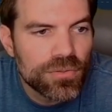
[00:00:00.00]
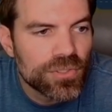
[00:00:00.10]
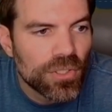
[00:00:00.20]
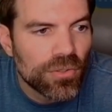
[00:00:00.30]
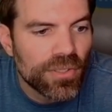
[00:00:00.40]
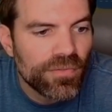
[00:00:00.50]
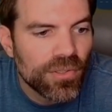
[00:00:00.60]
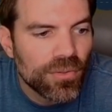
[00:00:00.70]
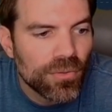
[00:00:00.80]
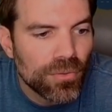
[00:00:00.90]
So if
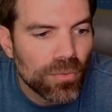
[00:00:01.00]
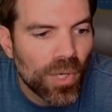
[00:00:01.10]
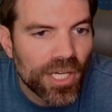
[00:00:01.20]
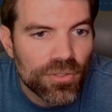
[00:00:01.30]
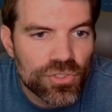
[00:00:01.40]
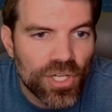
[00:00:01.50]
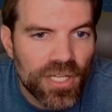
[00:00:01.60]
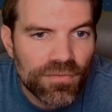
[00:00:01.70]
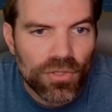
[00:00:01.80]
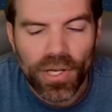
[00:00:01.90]
you want to use
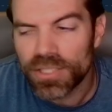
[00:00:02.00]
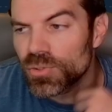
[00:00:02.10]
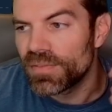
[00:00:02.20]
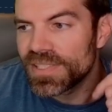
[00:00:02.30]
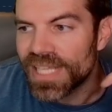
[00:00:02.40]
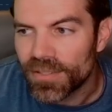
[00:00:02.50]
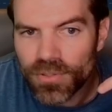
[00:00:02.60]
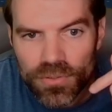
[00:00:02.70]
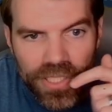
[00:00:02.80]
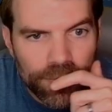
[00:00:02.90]
TradingView, I also have a
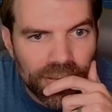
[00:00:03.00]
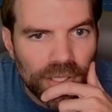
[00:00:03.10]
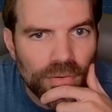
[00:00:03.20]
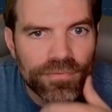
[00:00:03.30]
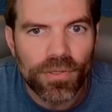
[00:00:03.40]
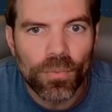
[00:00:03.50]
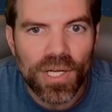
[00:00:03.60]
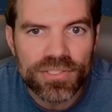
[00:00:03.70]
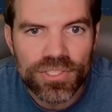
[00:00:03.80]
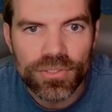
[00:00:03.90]
download link below if you
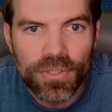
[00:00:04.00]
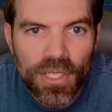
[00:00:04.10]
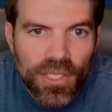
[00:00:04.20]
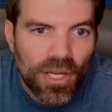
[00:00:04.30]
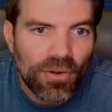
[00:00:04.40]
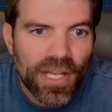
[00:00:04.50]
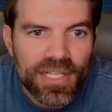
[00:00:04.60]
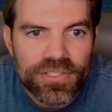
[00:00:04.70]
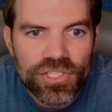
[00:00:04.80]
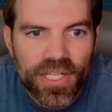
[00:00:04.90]
want to go ahead
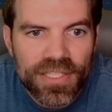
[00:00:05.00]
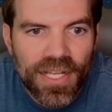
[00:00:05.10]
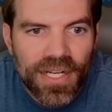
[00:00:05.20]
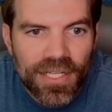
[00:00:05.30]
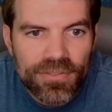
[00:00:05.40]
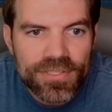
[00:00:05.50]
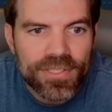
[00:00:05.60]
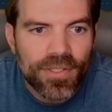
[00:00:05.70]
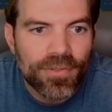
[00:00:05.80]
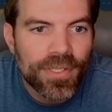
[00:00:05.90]
and check that out.
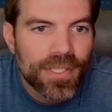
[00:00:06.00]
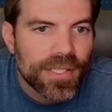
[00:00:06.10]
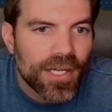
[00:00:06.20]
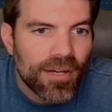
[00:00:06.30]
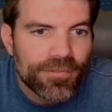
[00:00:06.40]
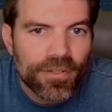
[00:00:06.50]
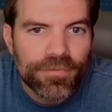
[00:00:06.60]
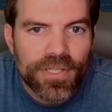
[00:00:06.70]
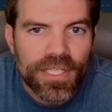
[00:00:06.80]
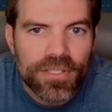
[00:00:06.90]
So feel
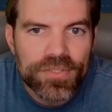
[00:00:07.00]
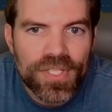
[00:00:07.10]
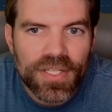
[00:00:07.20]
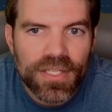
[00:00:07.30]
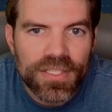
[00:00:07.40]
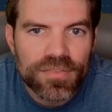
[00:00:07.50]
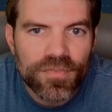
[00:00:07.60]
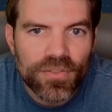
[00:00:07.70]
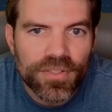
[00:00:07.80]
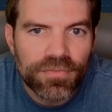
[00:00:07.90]
free to use it. It is
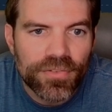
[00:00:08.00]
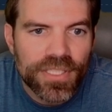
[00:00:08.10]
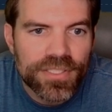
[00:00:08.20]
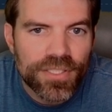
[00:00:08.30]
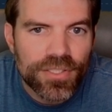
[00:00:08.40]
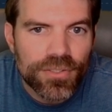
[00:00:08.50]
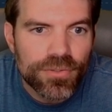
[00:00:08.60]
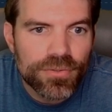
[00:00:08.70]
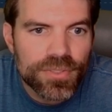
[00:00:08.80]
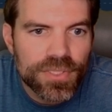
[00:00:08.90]
fully free to
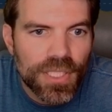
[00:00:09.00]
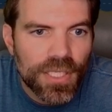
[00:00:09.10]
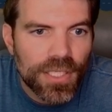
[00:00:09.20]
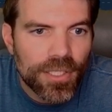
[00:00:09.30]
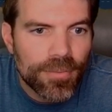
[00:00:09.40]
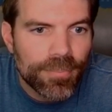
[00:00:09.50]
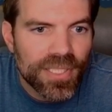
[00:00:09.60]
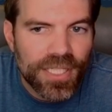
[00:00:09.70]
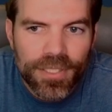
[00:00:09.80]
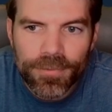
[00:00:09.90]
use.
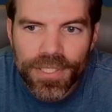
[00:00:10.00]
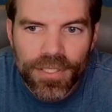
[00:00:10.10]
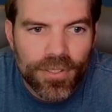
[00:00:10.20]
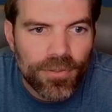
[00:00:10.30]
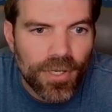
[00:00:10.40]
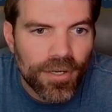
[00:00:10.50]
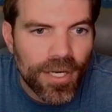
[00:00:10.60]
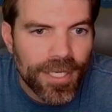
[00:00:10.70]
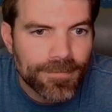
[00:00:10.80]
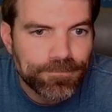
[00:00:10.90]
But here we go. All
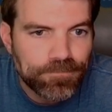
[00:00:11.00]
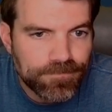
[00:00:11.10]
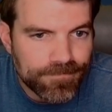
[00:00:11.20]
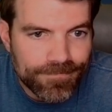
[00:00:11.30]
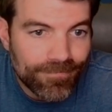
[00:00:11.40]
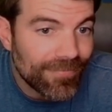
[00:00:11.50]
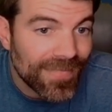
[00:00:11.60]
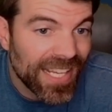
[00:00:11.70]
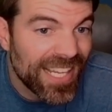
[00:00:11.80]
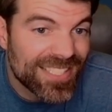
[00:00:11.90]
right.
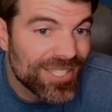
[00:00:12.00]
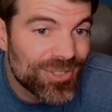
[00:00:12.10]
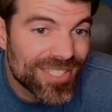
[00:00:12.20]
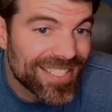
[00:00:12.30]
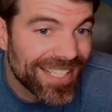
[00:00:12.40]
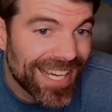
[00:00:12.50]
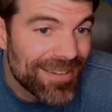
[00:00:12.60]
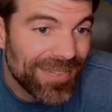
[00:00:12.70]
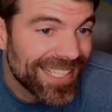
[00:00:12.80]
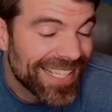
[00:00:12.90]
It's interesting. I
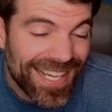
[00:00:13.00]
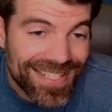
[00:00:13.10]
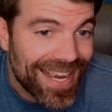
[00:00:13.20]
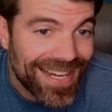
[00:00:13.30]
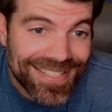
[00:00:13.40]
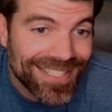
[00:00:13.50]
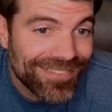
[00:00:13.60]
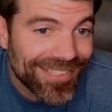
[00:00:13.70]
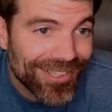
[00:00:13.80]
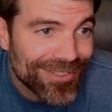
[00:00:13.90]
mean, I didn't
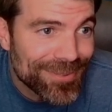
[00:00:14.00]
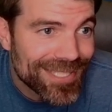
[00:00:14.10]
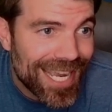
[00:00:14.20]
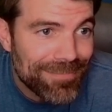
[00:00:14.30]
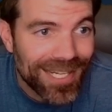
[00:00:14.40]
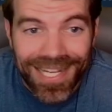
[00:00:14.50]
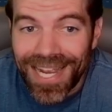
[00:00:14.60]
even know this was happening.